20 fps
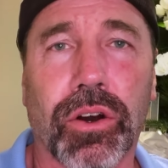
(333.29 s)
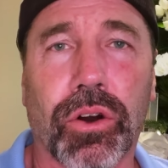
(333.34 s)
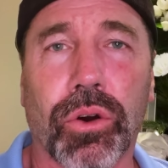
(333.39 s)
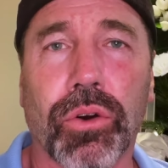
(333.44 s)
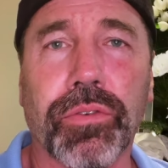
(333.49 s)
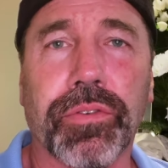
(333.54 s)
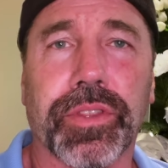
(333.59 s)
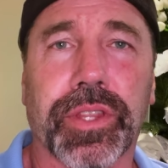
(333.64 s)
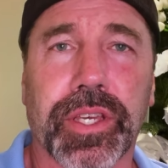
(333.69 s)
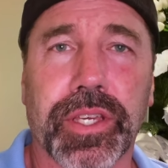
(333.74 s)

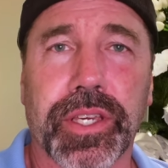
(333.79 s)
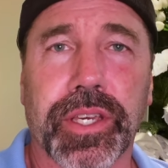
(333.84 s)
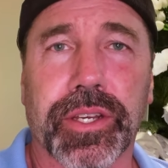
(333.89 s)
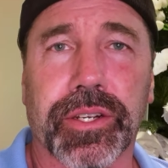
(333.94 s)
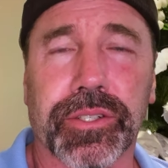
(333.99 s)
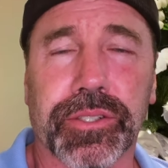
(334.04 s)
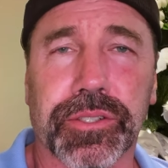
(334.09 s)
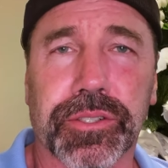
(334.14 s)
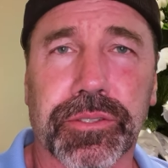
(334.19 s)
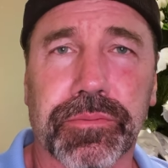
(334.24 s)
over the
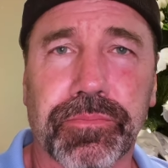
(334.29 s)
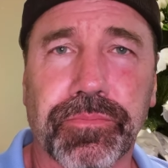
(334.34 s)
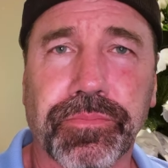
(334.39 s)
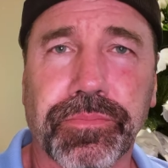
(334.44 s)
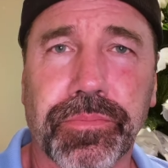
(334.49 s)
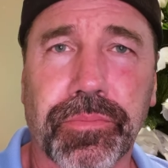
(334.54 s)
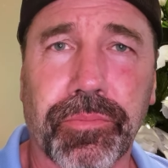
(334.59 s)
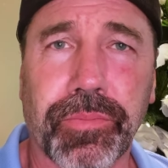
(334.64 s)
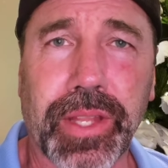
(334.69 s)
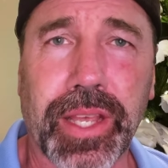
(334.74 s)
years,
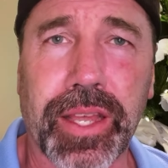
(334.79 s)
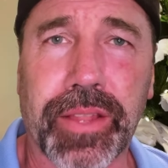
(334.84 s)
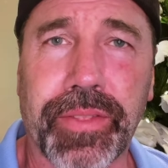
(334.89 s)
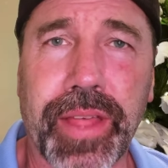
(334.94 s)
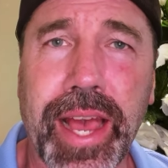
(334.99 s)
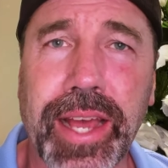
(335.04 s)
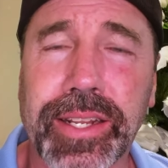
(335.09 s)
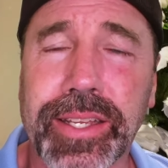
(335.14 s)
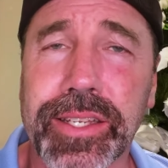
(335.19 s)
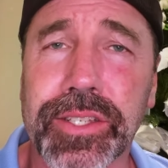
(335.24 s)
and
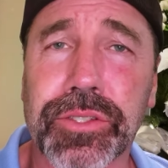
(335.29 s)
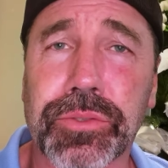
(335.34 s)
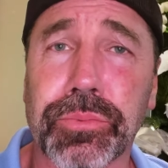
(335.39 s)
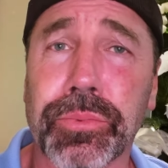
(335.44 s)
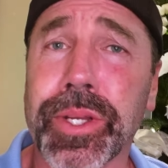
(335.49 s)
that is